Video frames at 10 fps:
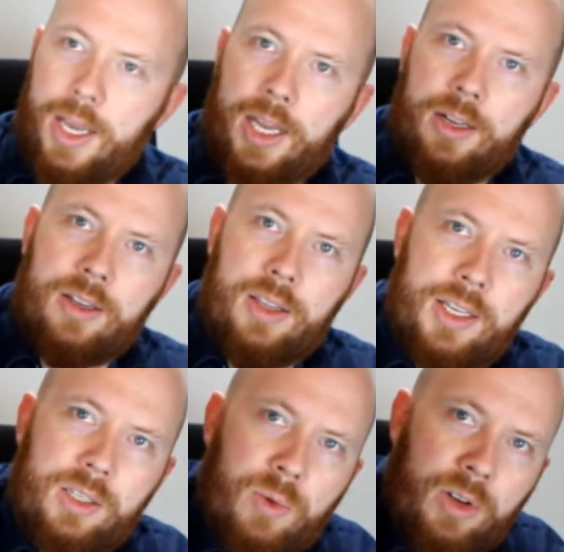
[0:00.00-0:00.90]
and
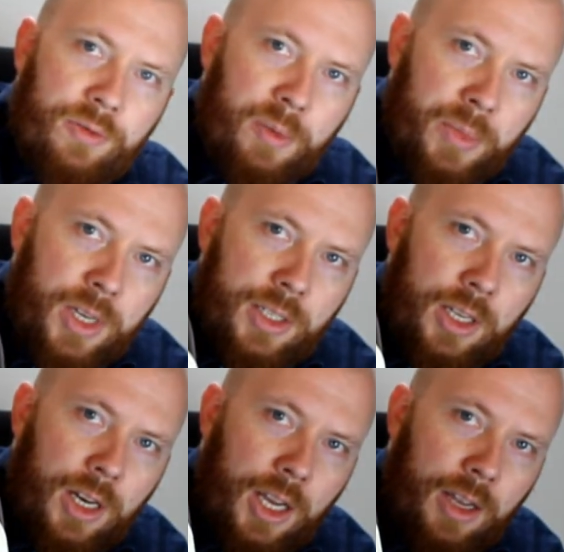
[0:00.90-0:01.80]
this one from
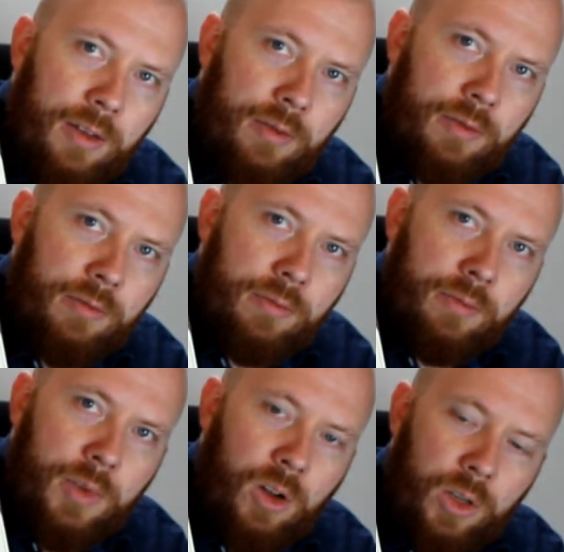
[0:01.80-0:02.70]
Tuscany,
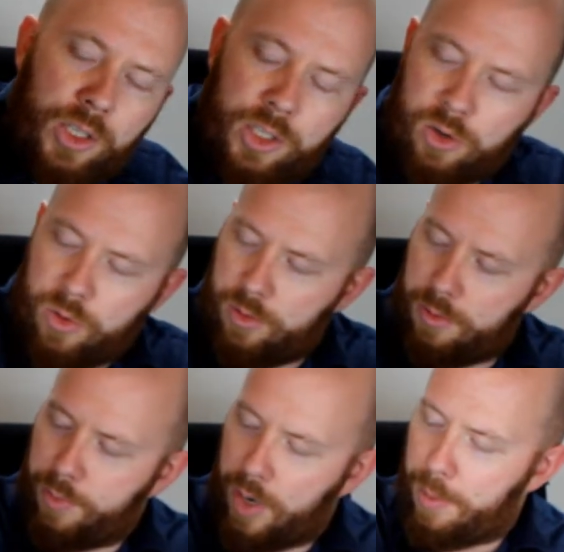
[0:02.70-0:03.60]
also
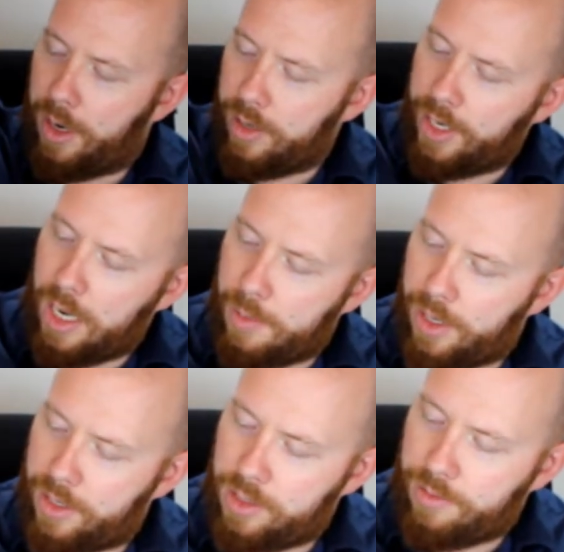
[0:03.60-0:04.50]
primarily
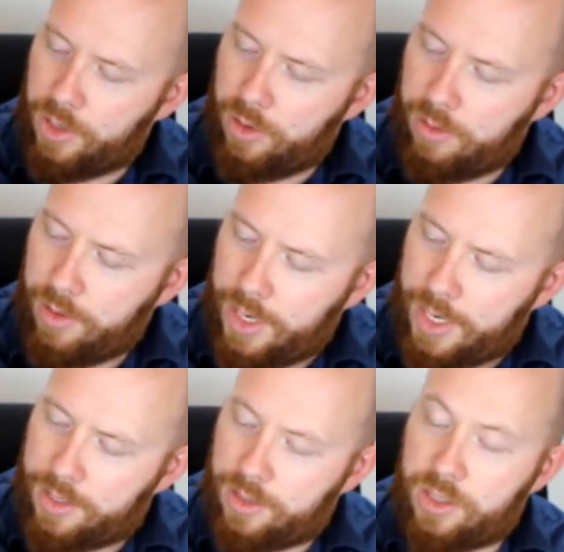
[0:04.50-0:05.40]
Cabernet Sauvignon
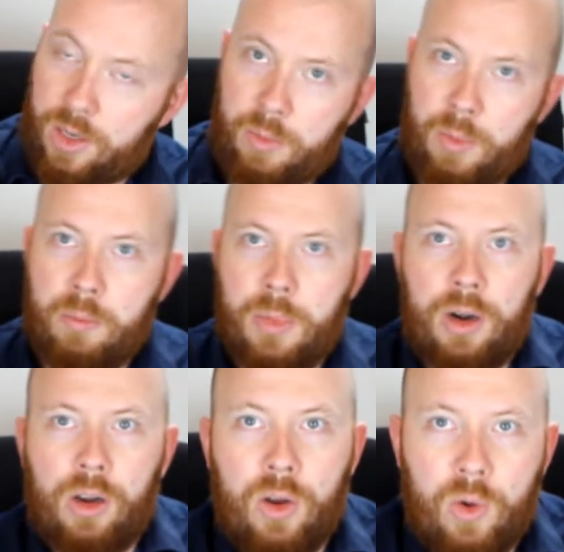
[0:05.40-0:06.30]
and some
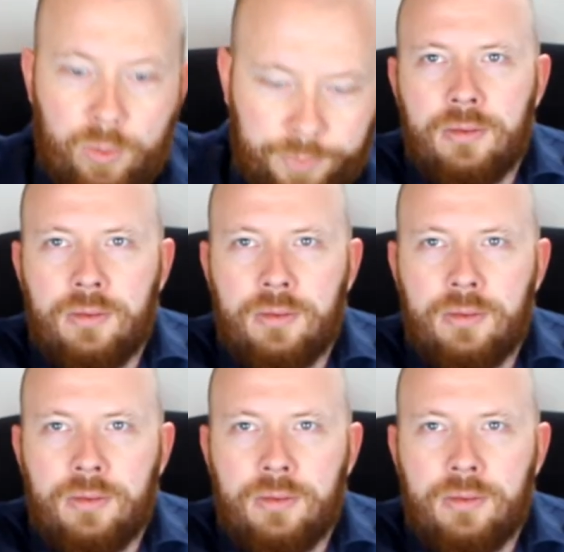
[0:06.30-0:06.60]
Merlot.